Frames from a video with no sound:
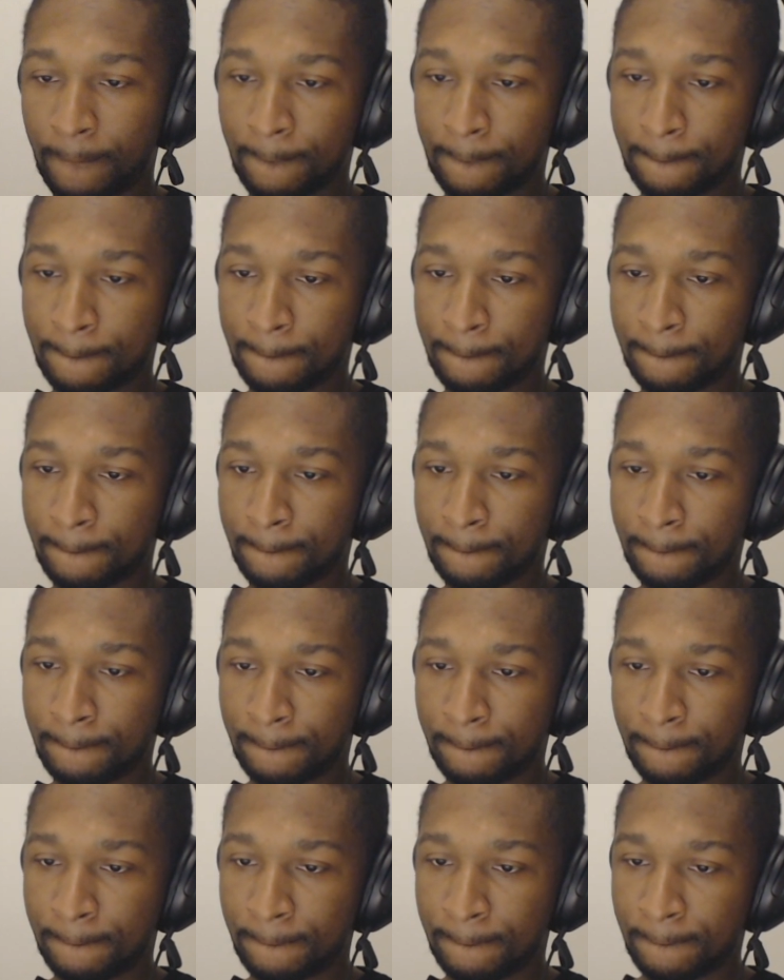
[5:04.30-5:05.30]

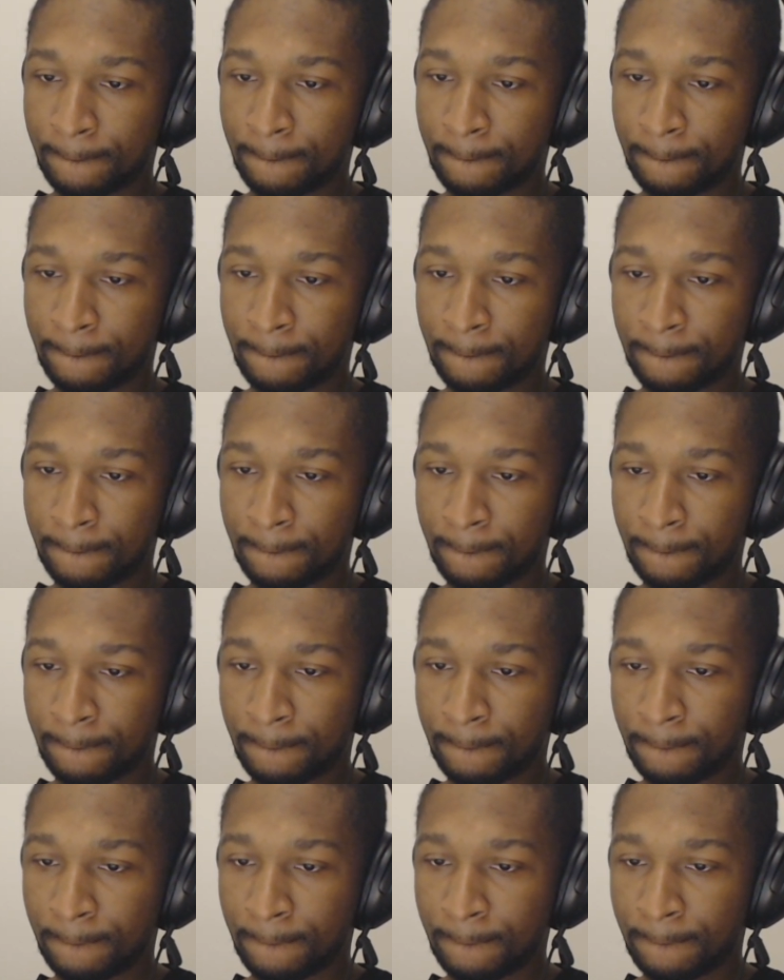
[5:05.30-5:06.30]

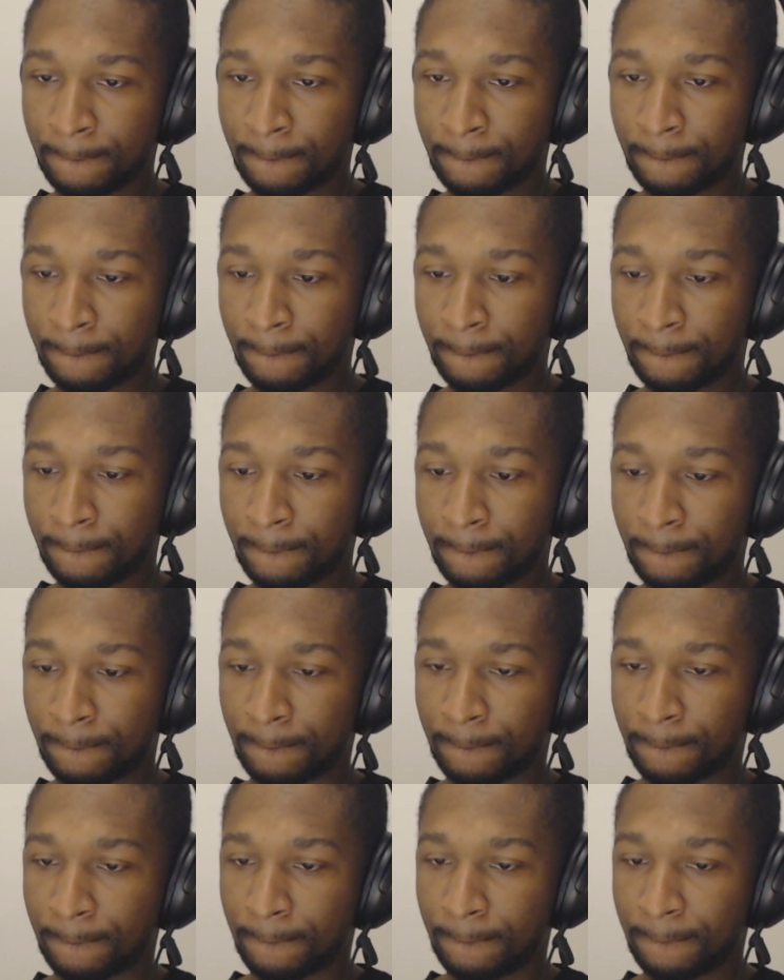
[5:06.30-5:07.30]

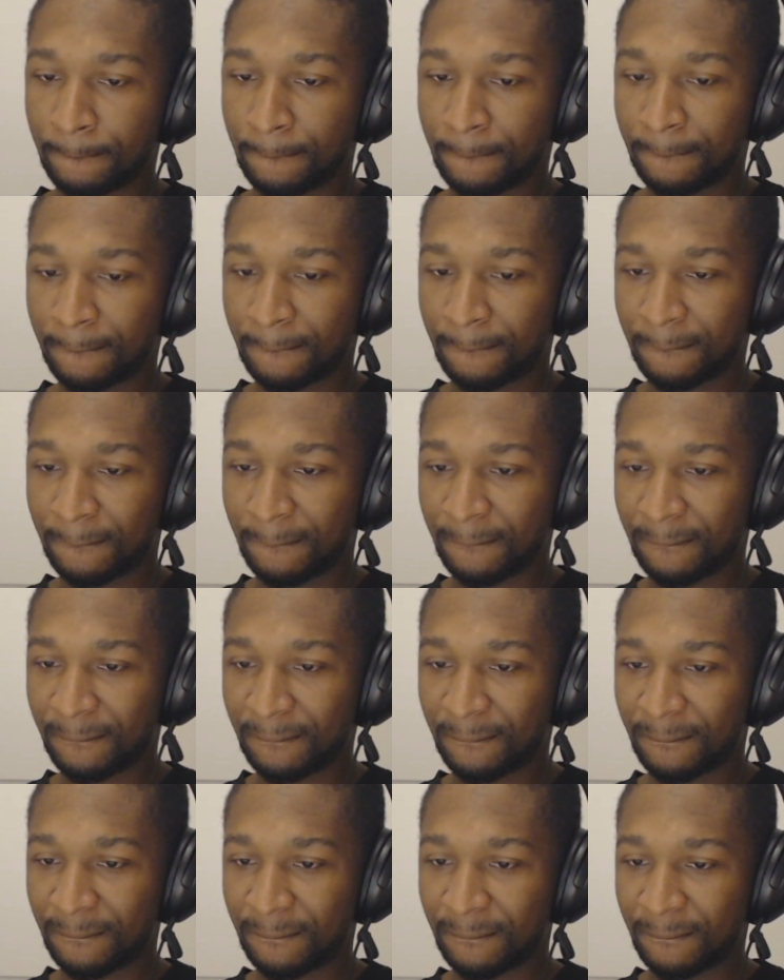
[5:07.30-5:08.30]

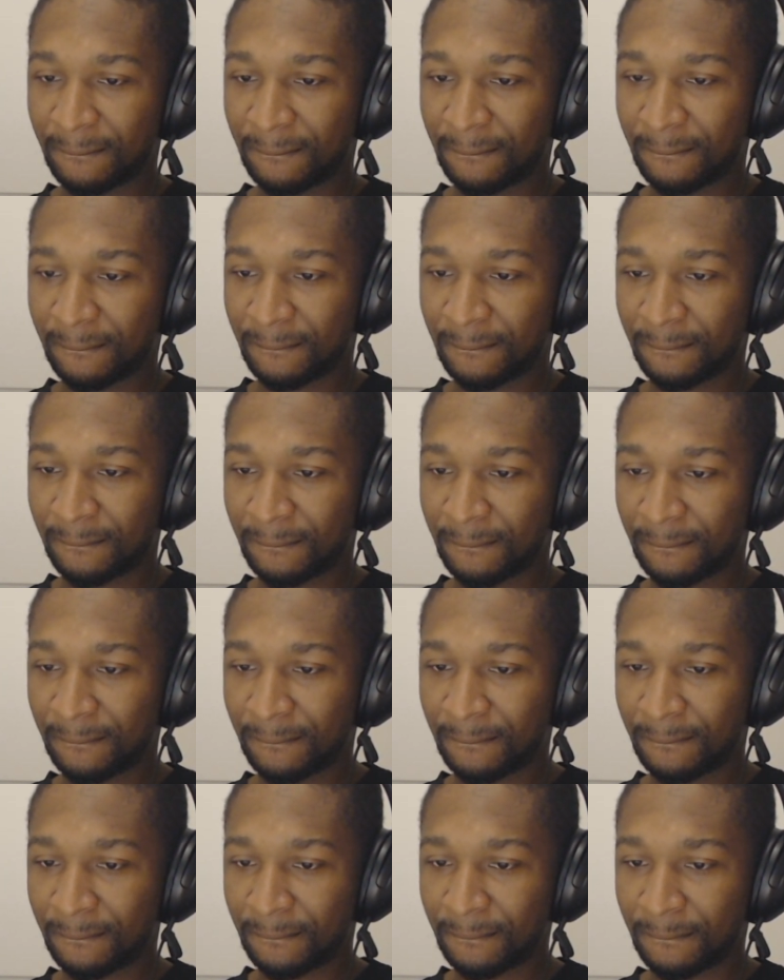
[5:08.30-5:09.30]

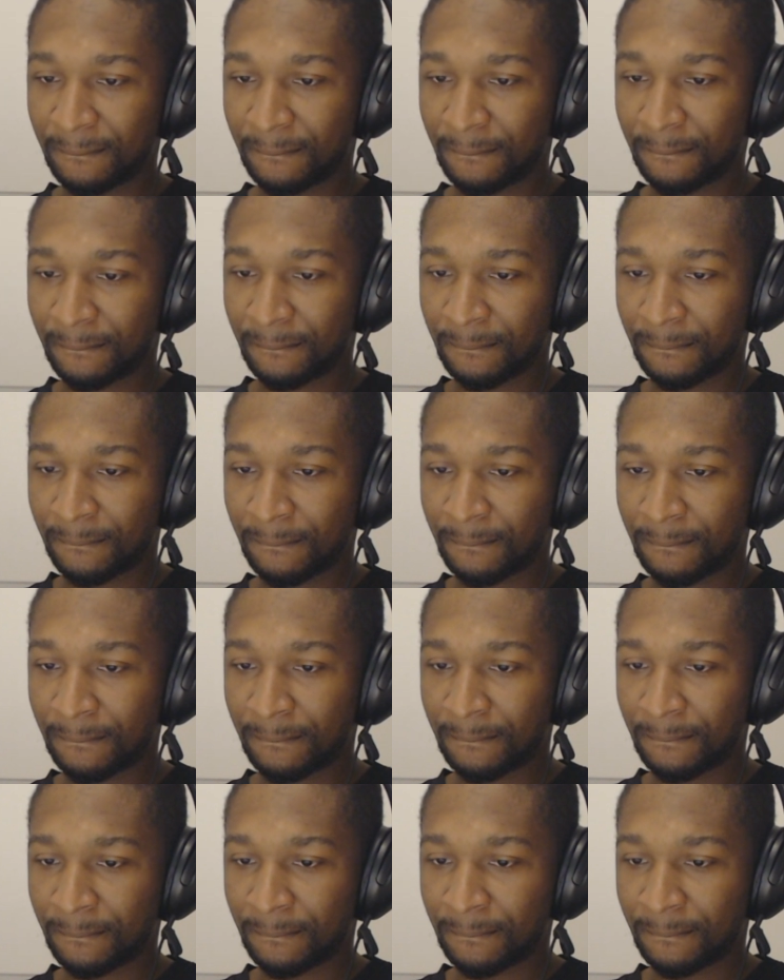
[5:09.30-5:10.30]

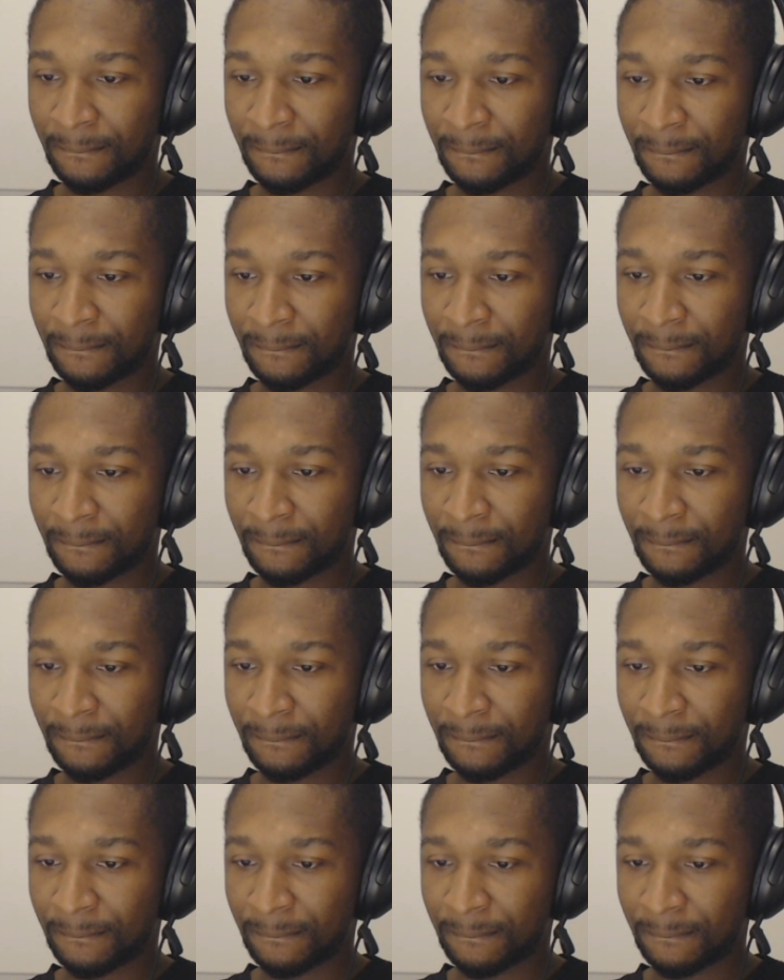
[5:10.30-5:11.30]

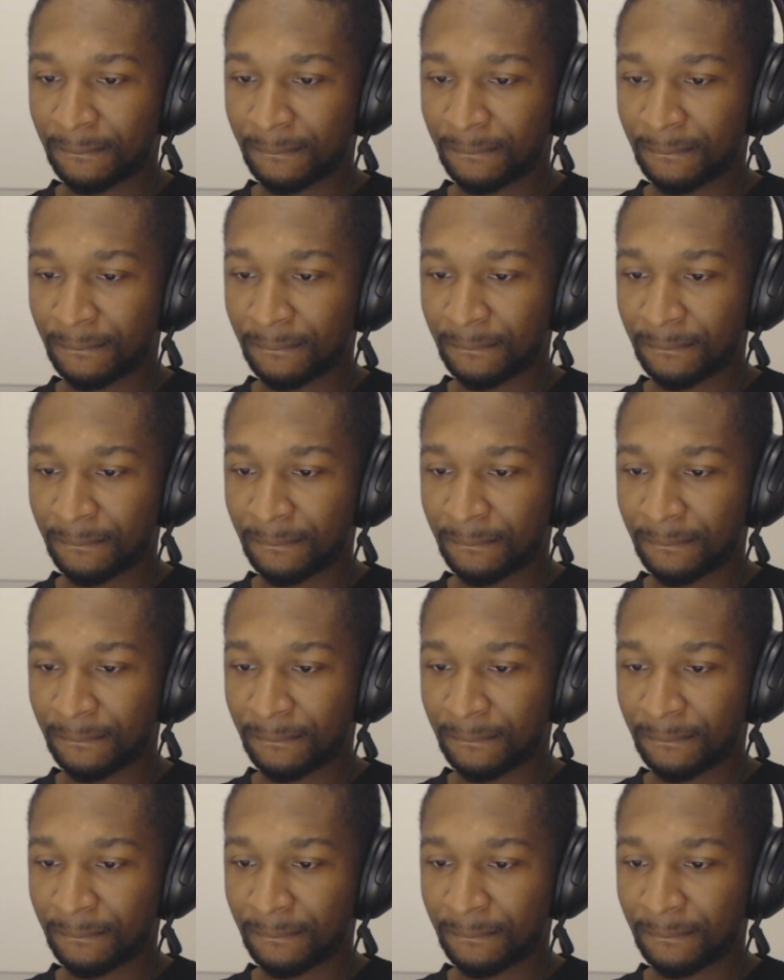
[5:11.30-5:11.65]
Nobody speaks.